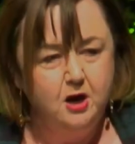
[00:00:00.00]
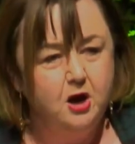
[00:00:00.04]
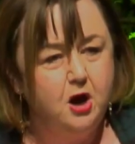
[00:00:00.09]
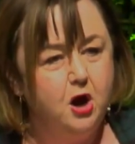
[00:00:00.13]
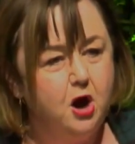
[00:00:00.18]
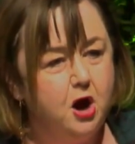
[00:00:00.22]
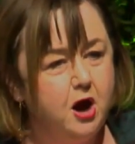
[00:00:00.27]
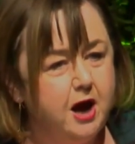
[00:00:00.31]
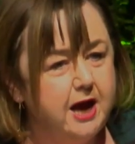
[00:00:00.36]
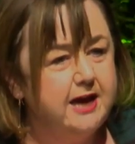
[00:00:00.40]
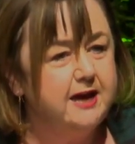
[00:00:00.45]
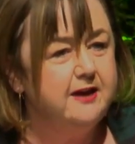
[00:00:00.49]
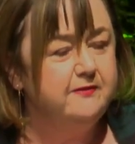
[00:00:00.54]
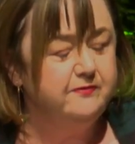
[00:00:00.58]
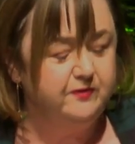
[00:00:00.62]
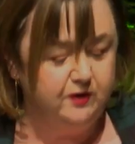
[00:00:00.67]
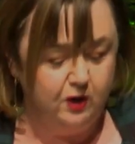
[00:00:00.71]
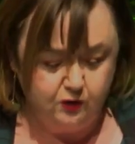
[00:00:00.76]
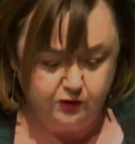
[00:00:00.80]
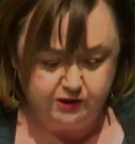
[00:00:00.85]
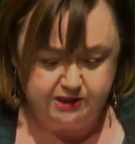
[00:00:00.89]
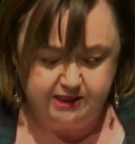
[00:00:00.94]
I have
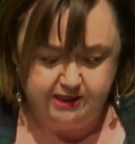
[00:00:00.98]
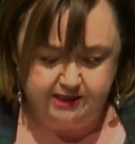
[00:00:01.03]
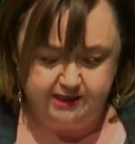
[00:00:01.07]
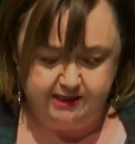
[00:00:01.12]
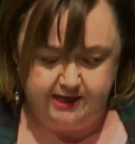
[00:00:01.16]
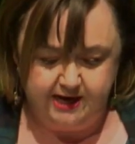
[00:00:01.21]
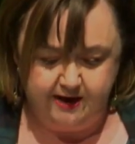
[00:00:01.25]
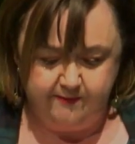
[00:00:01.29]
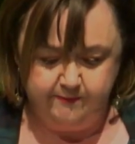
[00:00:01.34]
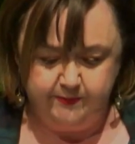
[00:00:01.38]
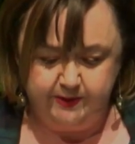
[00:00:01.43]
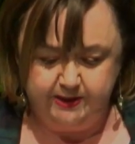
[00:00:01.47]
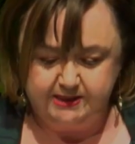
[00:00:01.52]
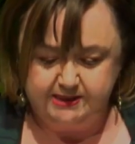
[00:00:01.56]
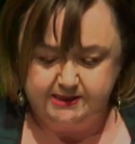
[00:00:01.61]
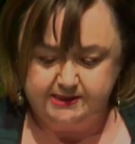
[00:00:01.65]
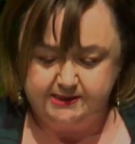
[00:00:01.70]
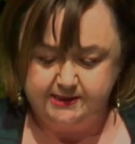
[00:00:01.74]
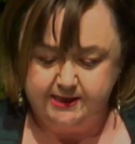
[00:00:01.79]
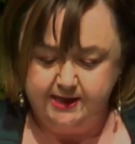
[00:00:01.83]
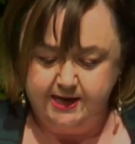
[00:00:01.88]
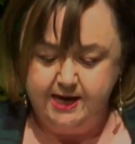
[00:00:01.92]
looked at the
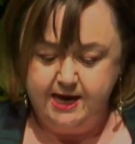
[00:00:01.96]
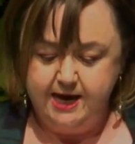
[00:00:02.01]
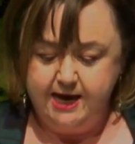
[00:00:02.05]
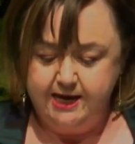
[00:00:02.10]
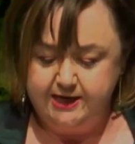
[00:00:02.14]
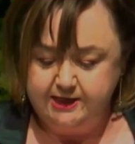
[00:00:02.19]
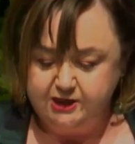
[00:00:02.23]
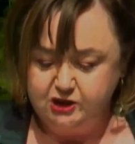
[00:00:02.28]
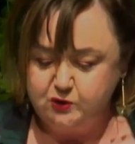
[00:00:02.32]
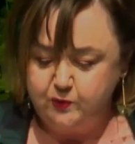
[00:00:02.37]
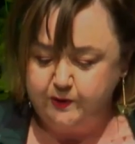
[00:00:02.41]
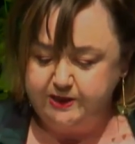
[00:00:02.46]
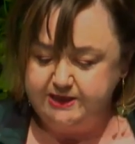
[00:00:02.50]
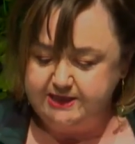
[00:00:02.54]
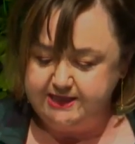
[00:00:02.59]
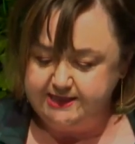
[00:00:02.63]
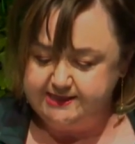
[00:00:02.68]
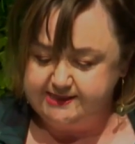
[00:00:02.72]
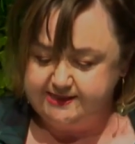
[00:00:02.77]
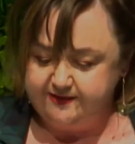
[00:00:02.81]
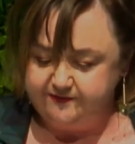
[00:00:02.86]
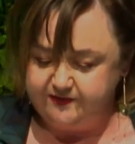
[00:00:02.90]
numbers, and in
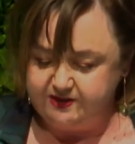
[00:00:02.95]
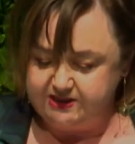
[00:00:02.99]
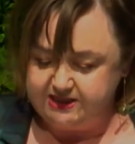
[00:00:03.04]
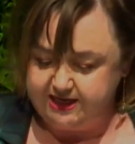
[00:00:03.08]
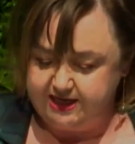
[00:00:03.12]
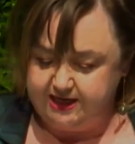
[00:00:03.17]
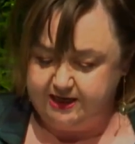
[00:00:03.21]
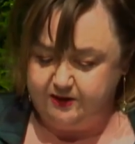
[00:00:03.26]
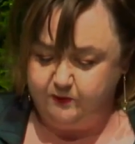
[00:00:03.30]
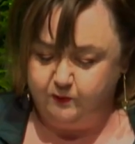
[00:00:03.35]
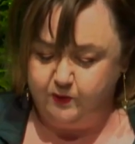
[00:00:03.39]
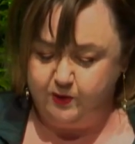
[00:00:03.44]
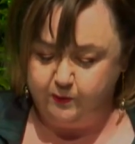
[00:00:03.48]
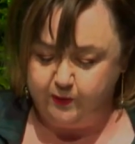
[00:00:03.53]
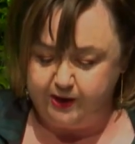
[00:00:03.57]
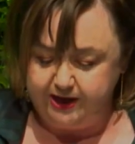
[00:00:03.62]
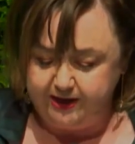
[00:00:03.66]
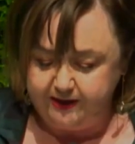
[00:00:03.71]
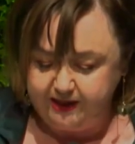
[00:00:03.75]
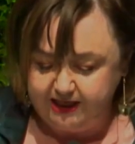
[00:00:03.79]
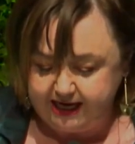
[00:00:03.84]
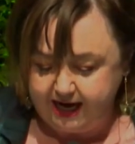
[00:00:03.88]
2017, when
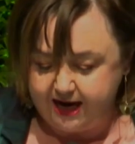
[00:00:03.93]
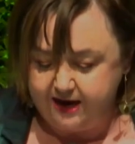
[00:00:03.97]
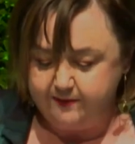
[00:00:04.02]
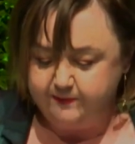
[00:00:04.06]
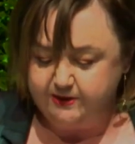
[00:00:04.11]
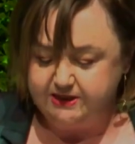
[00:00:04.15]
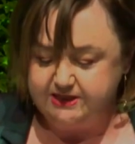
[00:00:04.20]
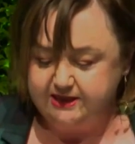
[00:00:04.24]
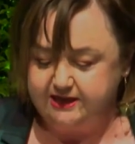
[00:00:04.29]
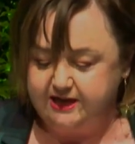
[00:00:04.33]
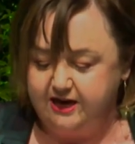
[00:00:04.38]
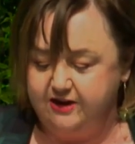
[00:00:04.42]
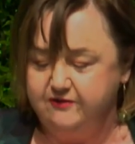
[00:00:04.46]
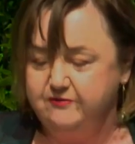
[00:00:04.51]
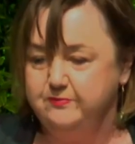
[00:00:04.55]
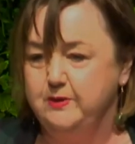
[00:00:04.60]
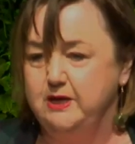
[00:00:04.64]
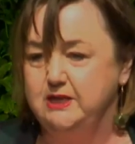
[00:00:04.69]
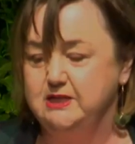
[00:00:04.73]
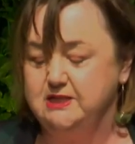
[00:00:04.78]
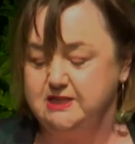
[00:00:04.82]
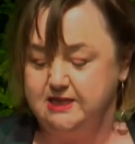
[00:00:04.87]
we came into
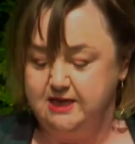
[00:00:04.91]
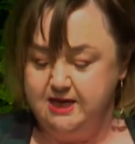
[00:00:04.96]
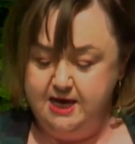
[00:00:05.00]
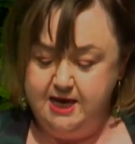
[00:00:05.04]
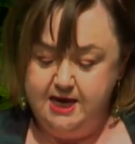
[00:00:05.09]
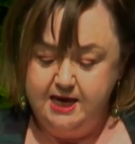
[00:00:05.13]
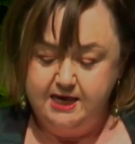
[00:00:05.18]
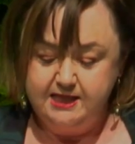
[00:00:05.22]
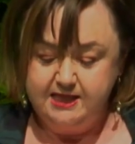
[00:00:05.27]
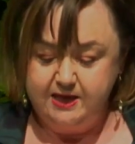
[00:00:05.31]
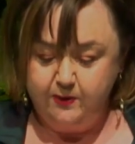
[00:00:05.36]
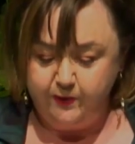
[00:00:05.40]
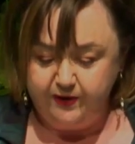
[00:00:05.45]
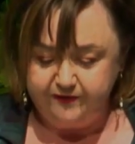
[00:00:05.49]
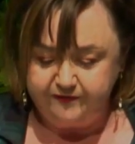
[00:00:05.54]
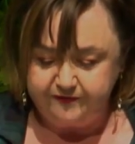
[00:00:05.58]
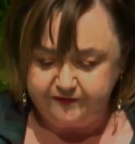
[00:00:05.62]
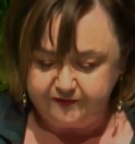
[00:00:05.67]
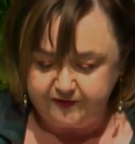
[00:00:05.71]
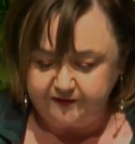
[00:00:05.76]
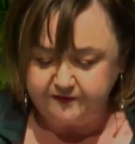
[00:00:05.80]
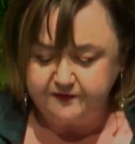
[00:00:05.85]
government, there were
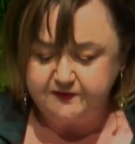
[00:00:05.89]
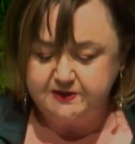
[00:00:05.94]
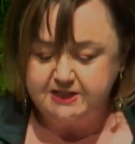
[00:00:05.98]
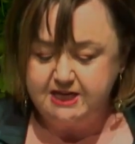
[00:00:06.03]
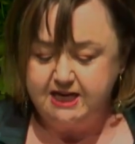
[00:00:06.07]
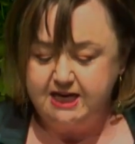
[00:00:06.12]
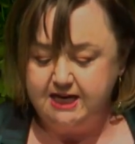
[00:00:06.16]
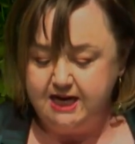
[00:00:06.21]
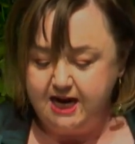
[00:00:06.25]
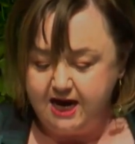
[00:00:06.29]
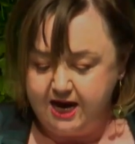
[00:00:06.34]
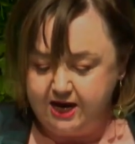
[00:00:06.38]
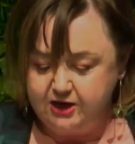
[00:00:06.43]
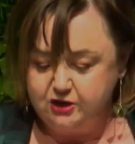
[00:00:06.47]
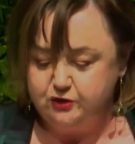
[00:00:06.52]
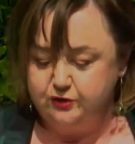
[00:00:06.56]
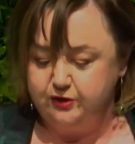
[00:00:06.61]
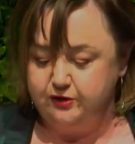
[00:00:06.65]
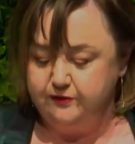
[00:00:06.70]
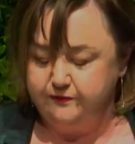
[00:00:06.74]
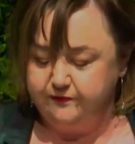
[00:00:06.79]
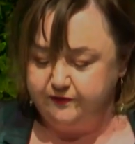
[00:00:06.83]

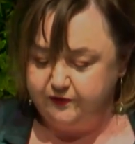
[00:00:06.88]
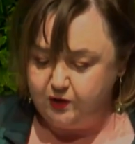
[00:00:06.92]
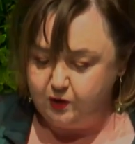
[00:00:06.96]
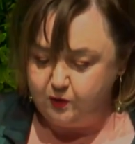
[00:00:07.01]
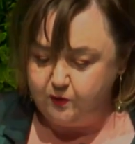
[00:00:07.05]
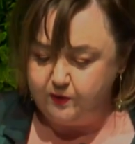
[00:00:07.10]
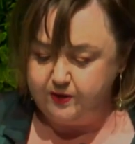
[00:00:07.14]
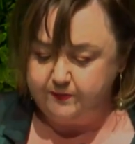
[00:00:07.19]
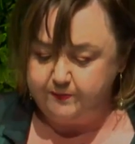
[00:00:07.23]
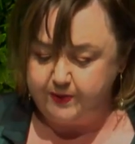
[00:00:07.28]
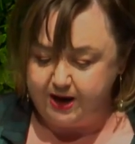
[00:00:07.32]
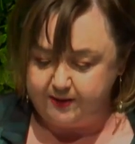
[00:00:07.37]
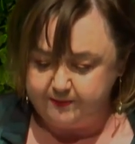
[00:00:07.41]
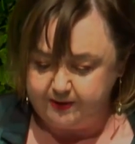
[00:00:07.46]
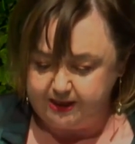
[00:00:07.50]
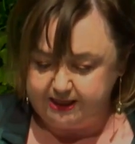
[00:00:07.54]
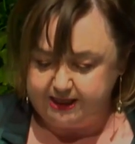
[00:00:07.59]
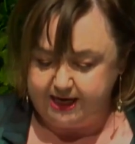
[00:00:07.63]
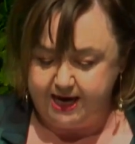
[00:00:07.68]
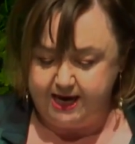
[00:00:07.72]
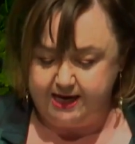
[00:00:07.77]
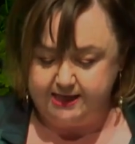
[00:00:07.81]
1,500 fewer
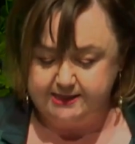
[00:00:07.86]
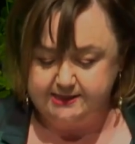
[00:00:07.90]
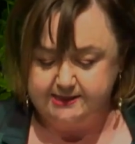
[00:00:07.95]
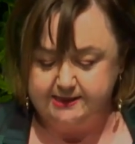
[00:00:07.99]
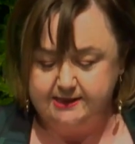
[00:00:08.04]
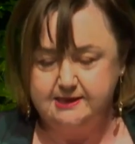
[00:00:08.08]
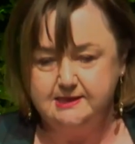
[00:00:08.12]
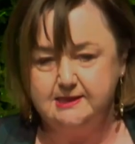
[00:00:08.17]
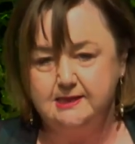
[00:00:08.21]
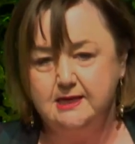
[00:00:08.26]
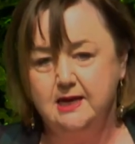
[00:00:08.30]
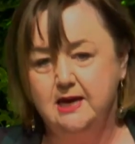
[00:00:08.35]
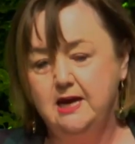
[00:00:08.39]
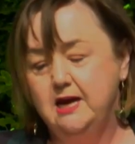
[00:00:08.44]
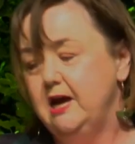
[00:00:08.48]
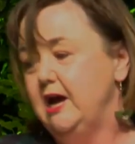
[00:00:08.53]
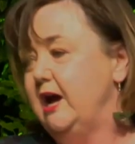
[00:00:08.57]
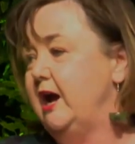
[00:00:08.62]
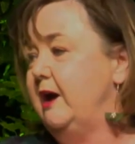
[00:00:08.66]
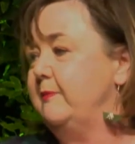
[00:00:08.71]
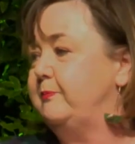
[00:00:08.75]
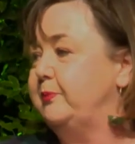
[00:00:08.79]
public houses
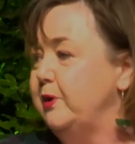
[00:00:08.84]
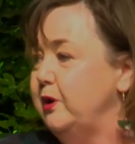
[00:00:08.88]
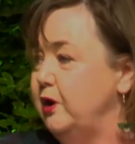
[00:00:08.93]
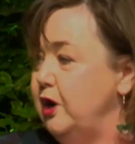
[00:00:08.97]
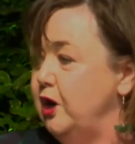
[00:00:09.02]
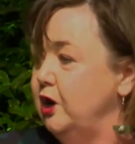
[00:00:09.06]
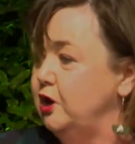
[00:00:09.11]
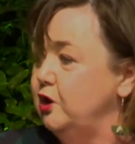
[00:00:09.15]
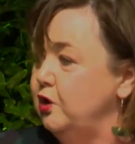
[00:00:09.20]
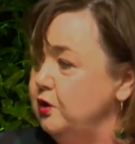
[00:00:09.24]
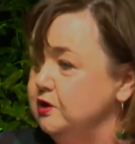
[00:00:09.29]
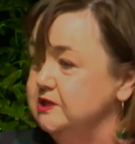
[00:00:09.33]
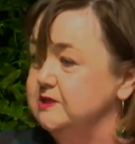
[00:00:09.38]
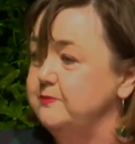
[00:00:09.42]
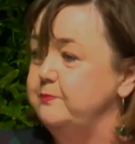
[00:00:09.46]
across